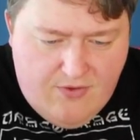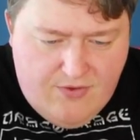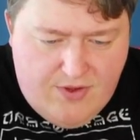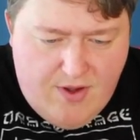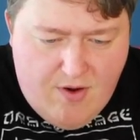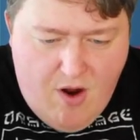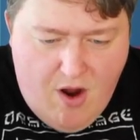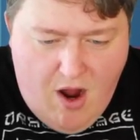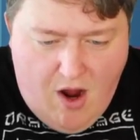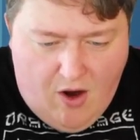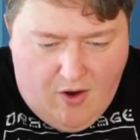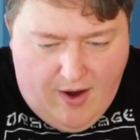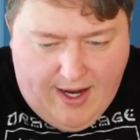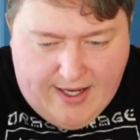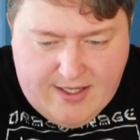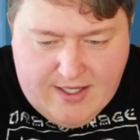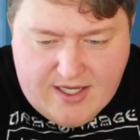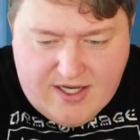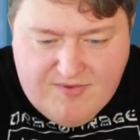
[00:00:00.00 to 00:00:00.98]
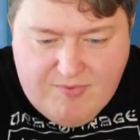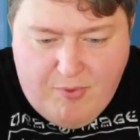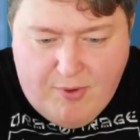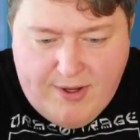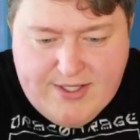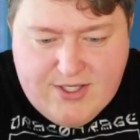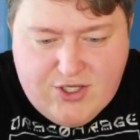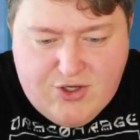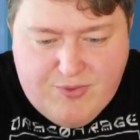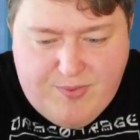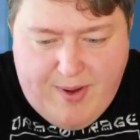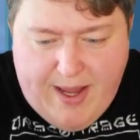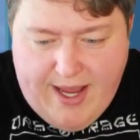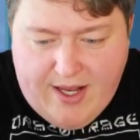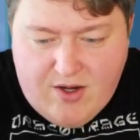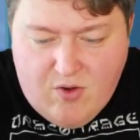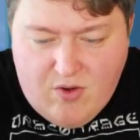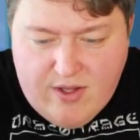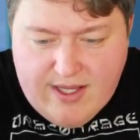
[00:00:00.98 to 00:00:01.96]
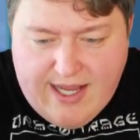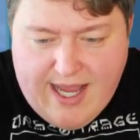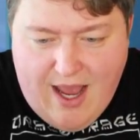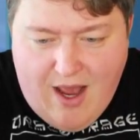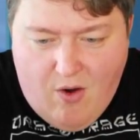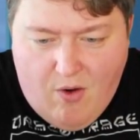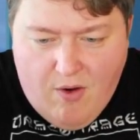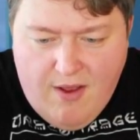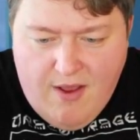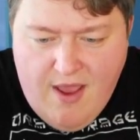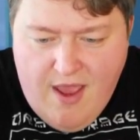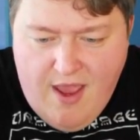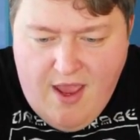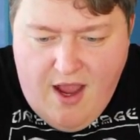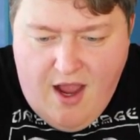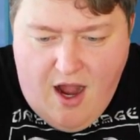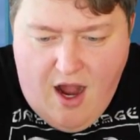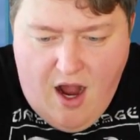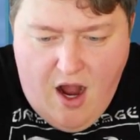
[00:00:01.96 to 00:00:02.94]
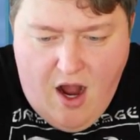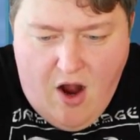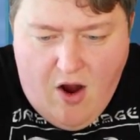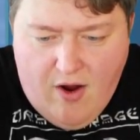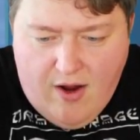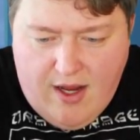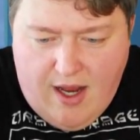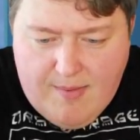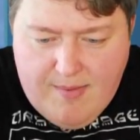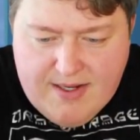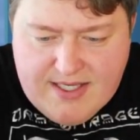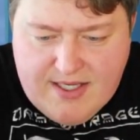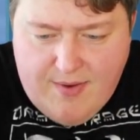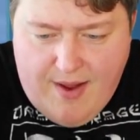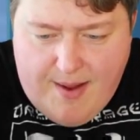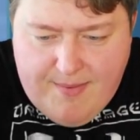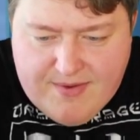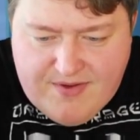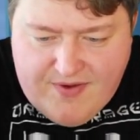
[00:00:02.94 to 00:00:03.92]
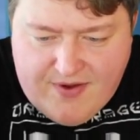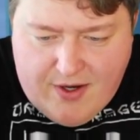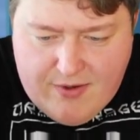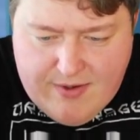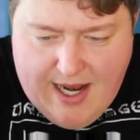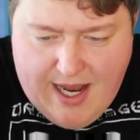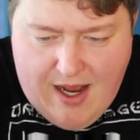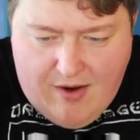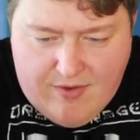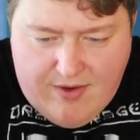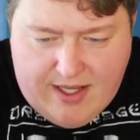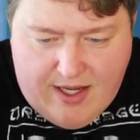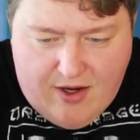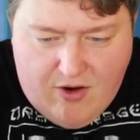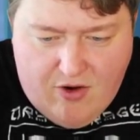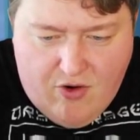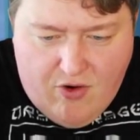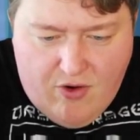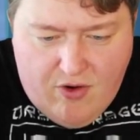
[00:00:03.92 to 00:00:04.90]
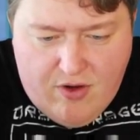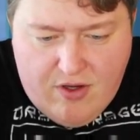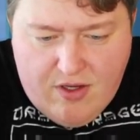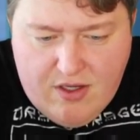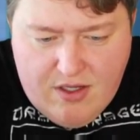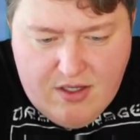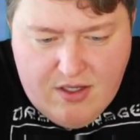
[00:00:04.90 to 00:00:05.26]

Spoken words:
There are a ton of points in Japan. Holy cow. All right, I'm going to see what happens if I go down here.